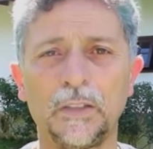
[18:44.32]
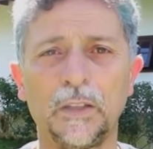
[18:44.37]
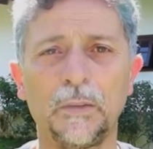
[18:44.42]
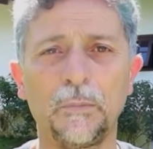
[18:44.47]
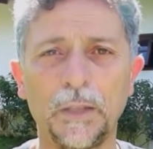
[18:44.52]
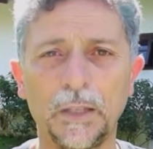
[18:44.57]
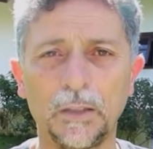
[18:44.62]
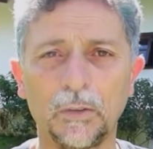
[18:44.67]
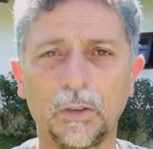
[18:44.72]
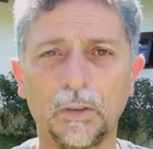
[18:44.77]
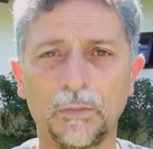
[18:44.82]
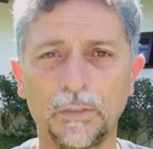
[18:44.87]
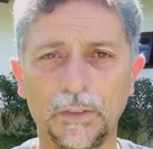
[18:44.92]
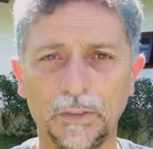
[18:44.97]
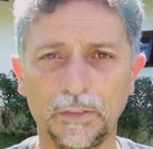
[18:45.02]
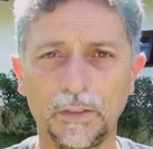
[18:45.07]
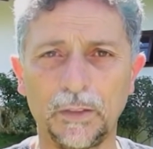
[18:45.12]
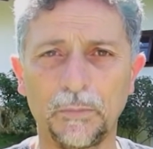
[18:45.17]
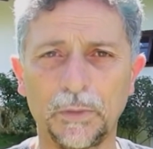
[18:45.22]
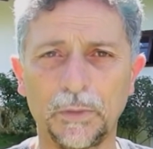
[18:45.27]
Your
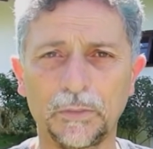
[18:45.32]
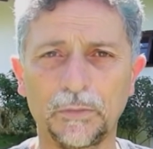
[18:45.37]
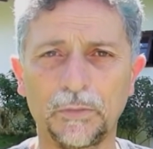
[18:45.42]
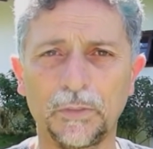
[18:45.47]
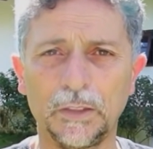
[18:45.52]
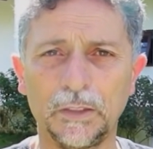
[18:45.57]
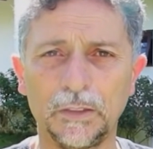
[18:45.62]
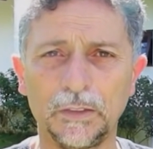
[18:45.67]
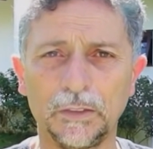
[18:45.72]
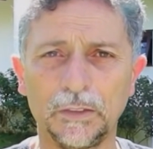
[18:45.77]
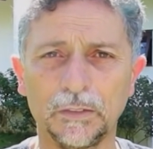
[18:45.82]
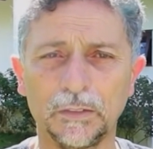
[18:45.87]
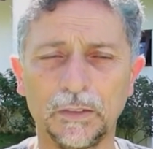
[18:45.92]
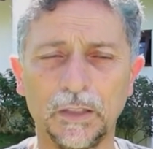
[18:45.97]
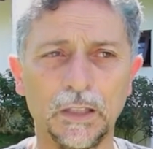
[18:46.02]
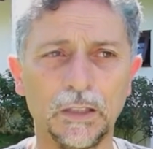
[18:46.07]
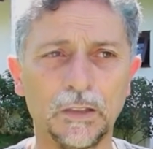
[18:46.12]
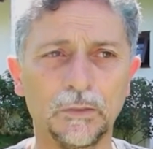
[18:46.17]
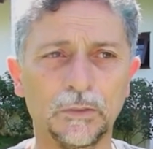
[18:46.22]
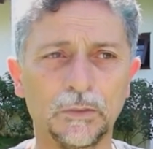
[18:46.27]
life will improve,
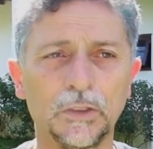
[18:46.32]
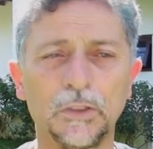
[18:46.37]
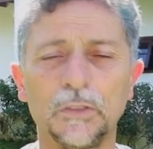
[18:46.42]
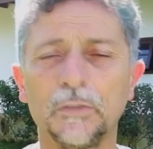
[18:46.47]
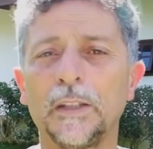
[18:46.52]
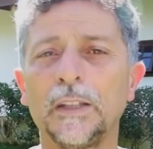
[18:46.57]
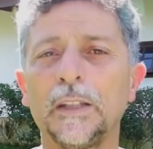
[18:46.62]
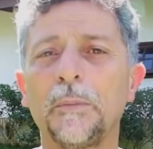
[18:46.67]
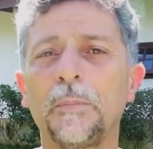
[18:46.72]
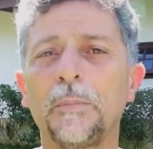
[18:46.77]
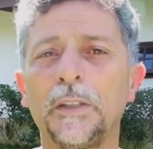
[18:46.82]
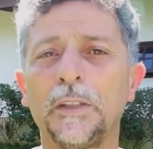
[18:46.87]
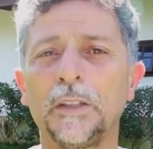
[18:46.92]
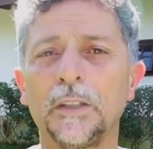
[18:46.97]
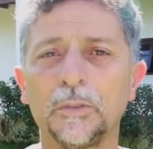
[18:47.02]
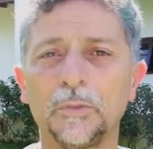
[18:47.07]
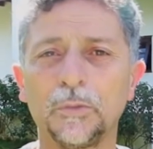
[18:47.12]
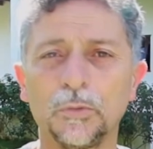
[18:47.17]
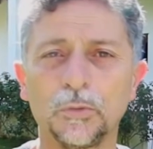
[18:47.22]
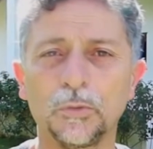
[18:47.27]
you will be
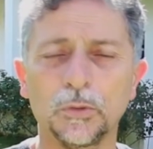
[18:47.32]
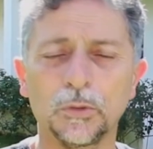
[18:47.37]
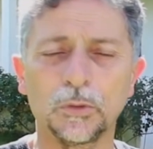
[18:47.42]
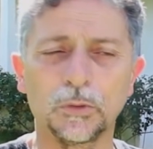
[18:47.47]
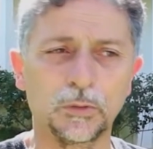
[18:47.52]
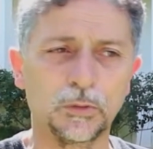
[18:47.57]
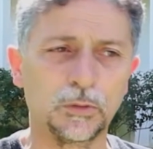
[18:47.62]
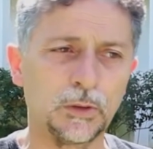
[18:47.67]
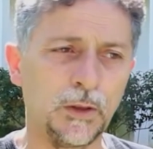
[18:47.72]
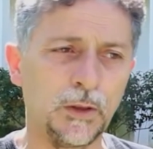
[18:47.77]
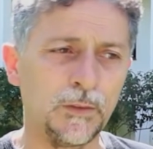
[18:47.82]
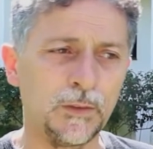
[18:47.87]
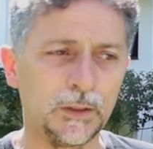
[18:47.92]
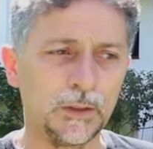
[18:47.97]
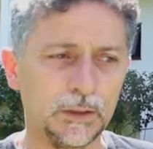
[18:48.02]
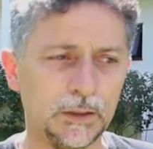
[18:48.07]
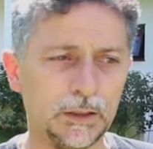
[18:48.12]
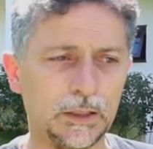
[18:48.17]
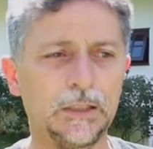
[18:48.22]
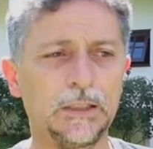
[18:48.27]
happier, and you won't
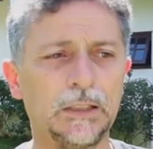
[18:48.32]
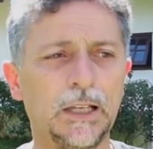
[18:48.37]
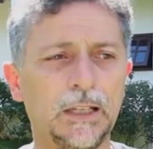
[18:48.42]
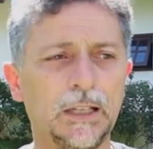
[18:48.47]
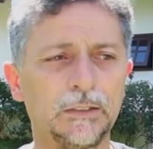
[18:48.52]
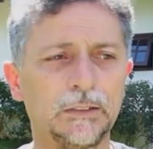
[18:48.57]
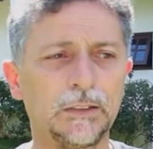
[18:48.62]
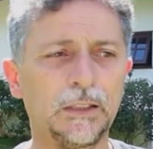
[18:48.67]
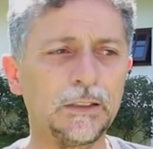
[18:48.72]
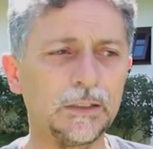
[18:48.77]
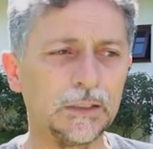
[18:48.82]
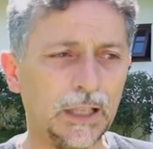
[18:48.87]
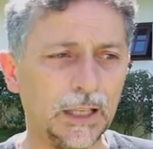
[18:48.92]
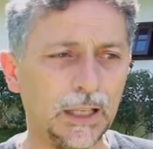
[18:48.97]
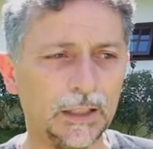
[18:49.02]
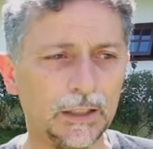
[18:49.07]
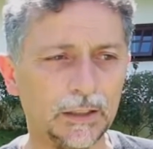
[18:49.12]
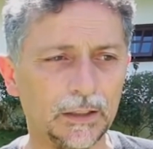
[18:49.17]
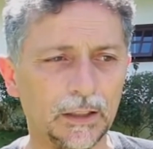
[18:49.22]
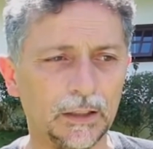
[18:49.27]
depend on others.
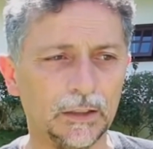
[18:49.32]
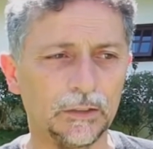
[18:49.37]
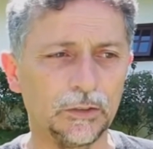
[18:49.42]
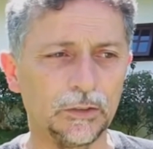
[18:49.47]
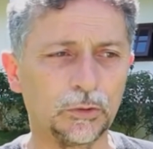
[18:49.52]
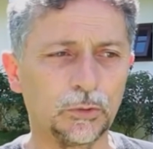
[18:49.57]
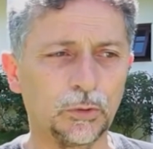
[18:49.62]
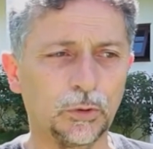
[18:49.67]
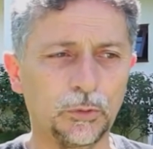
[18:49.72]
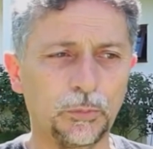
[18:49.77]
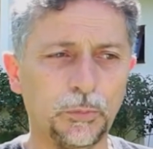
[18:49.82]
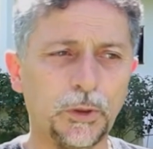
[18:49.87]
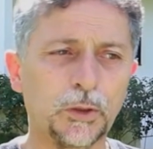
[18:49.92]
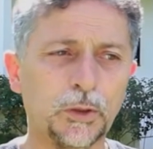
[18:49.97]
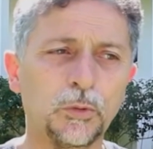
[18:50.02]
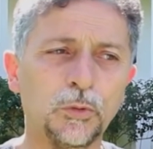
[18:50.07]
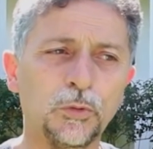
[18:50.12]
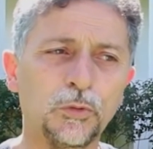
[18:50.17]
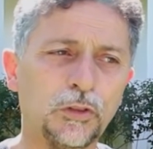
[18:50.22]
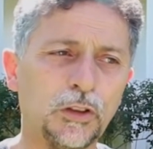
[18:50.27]
By the
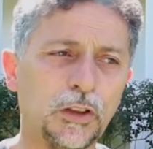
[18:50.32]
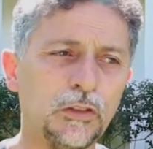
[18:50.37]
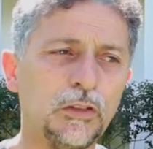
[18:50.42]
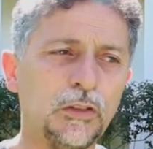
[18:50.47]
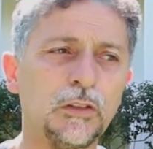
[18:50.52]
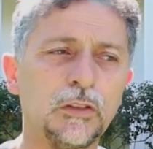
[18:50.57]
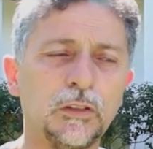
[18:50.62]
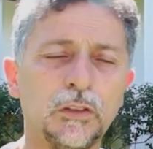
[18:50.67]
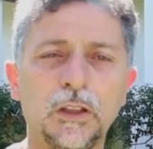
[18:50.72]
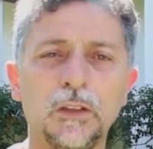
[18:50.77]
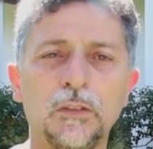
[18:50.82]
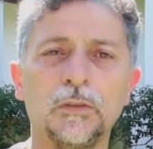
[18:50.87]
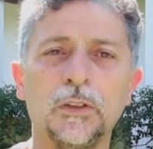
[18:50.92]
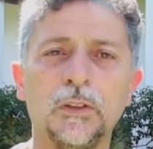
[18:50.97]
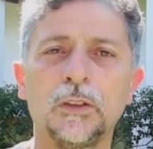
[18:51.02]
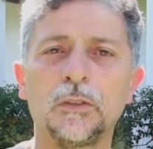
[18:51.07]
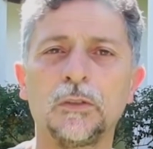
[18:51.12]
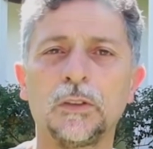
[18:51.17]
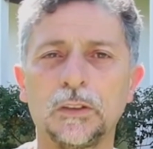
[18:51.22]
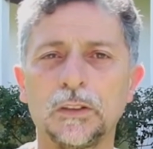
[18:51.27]
way, the
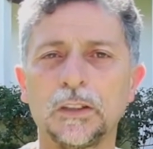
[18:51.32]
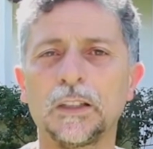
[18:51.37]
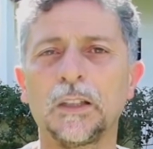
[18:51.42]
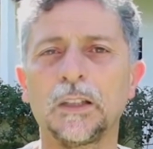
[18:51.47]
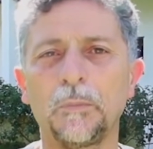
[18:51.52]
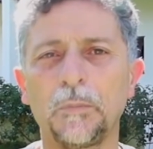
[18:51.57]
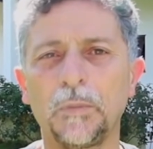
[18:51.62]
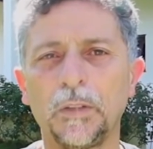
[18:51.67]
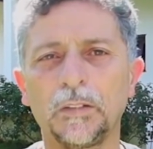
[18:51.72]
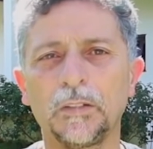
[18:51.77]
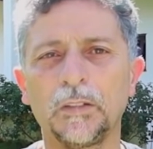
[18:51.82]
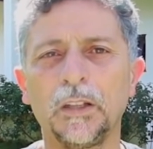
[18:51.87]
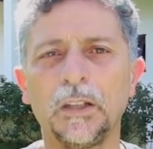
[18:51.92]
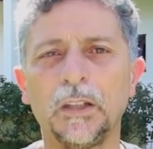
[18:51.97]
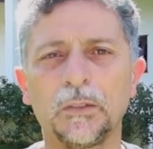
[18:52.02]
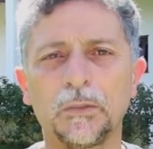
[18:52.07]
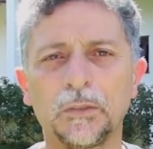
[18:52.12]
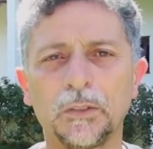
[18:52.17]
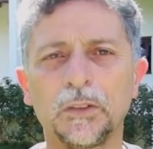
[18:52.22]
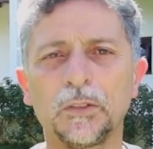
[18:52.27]
idea is that
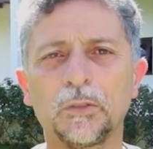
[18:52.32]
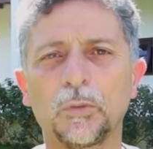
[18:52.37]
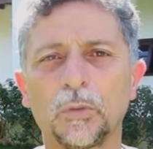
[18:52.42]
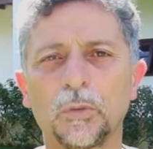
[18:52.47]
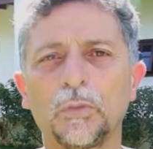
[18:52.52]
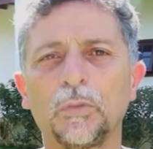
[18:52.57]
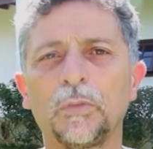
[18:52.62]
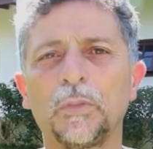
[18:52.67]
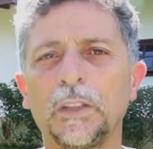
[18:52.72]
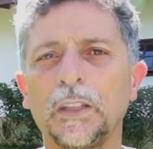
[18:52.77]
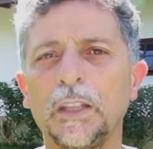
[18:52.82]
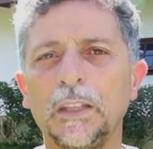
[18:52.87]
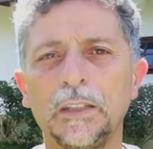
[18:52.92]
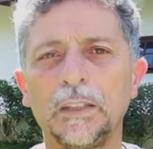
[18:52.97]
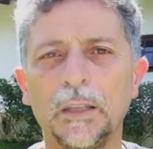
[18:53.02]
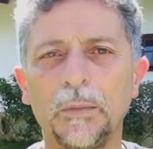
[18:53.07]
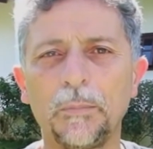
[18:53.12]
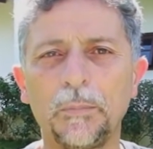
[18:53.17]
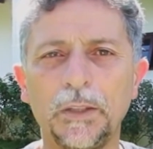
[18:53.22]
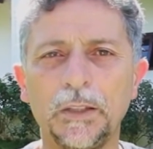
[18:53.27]
everyone becomes
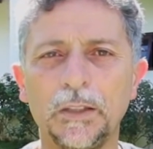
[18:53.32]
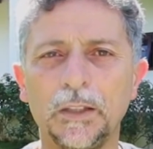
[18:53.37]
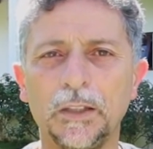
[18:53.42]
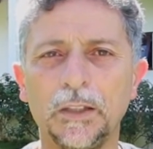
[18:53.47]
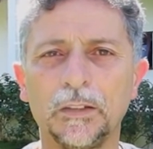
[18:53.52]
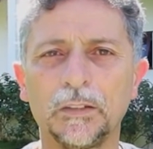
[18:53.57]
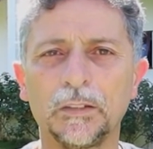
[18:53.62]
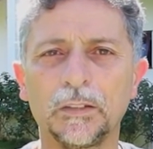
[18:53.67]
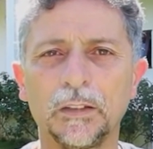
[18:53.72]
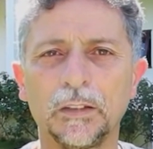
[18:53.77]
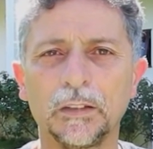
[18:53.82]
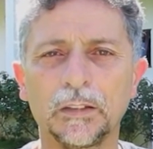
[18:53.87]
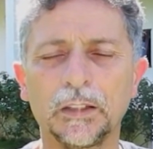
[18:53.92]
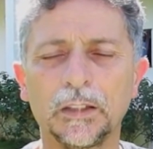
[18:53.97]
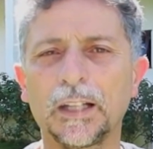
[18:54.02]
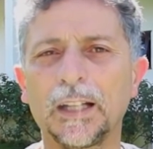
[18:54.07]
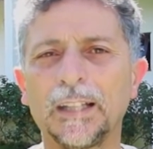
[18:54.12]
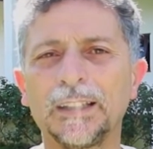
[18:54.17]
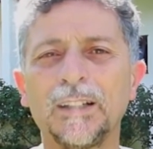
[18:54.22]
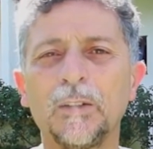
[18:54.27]
independent and adds
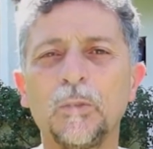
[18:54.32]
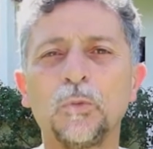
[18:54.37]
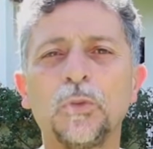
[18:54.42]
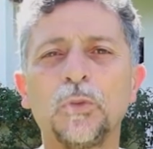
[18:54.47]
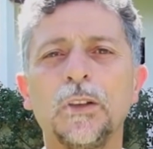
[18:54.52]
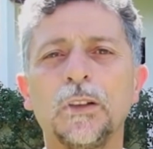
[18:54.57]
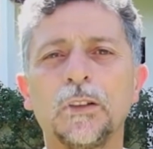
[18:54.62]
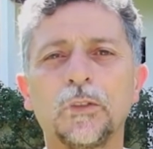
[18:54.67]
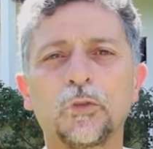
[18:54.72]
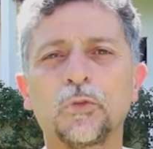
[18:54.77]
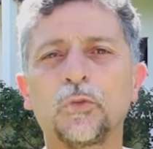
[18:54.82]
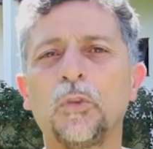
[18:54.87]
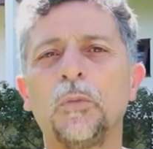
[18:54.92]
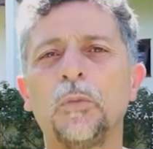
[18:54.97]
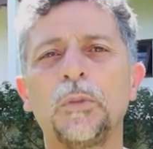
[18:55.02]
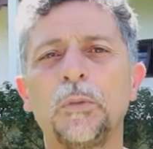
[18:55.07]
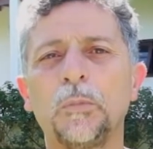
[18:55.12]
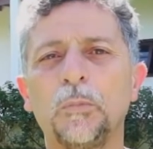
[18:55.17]
more and more knowledge.